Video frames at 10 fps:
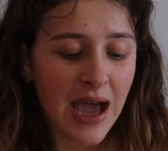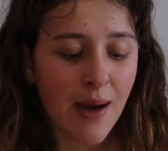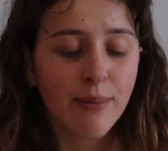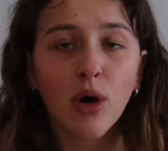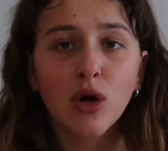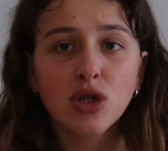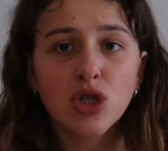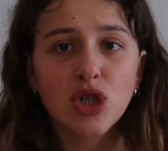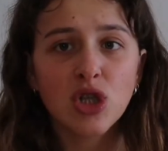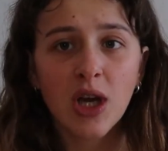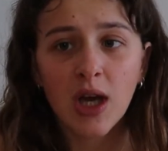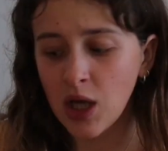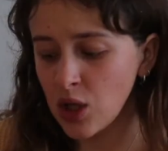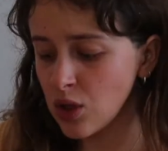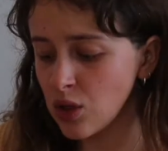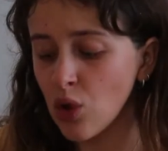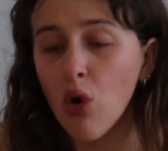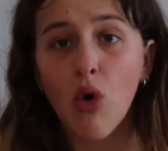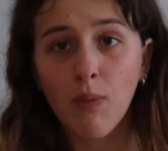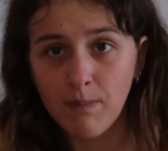tampons in
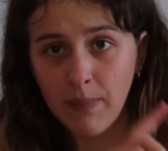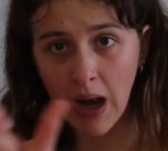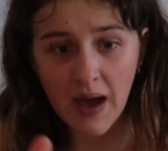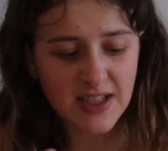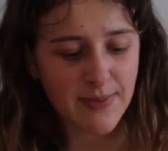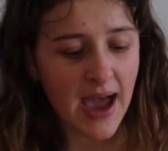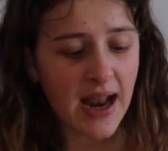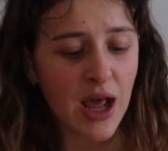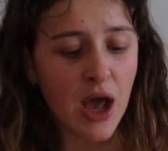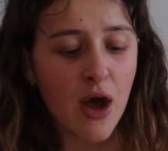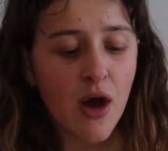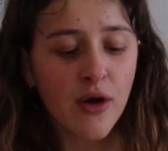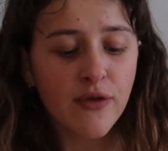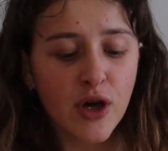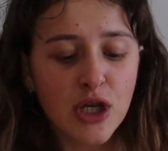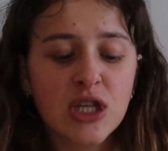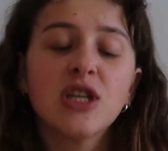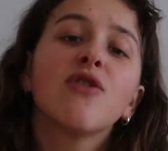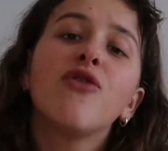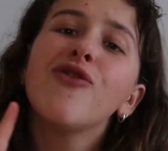your lifespan
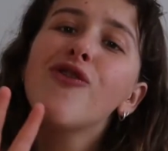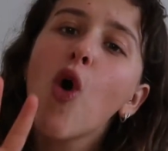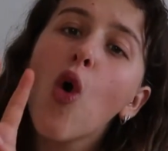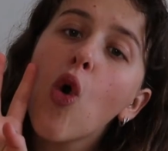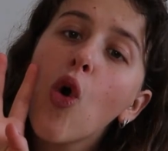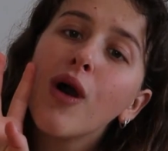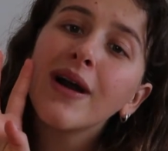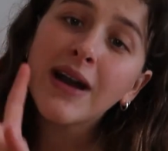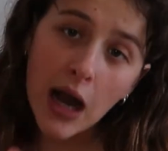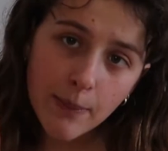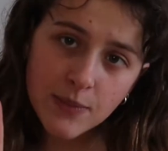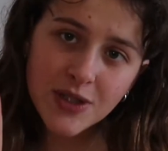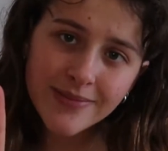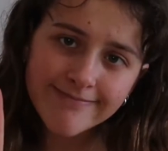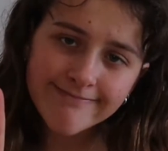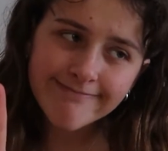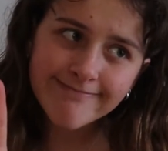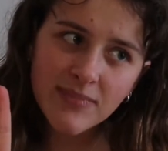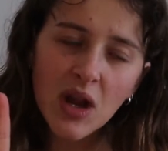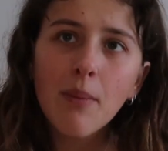versus 4 cups,
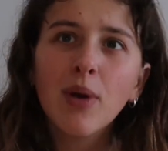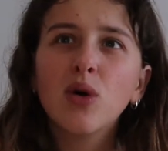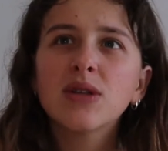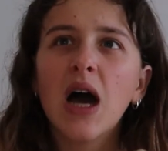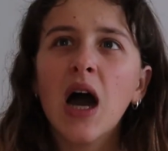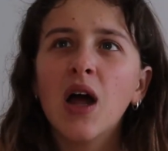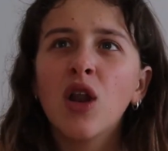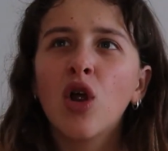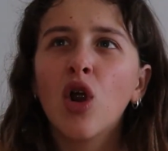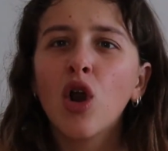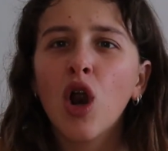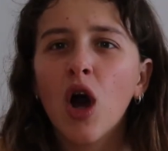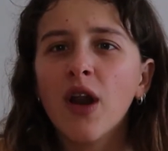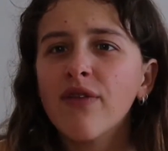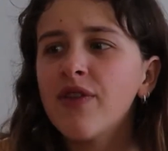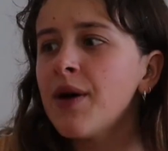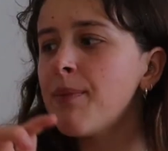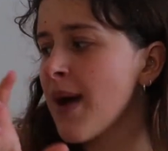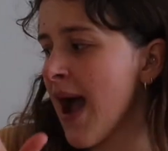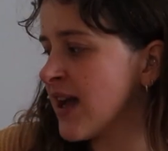because on a lot of the
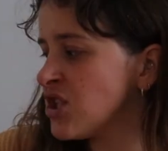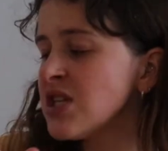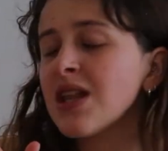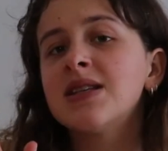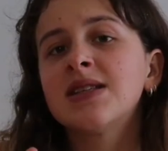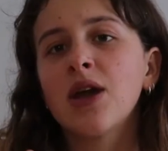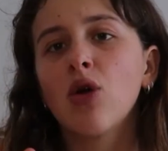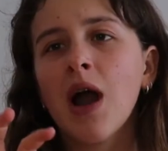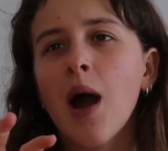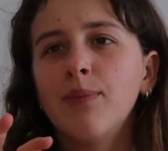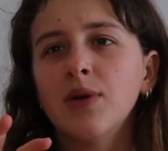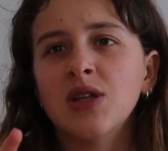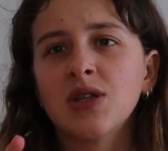packaging they say your cup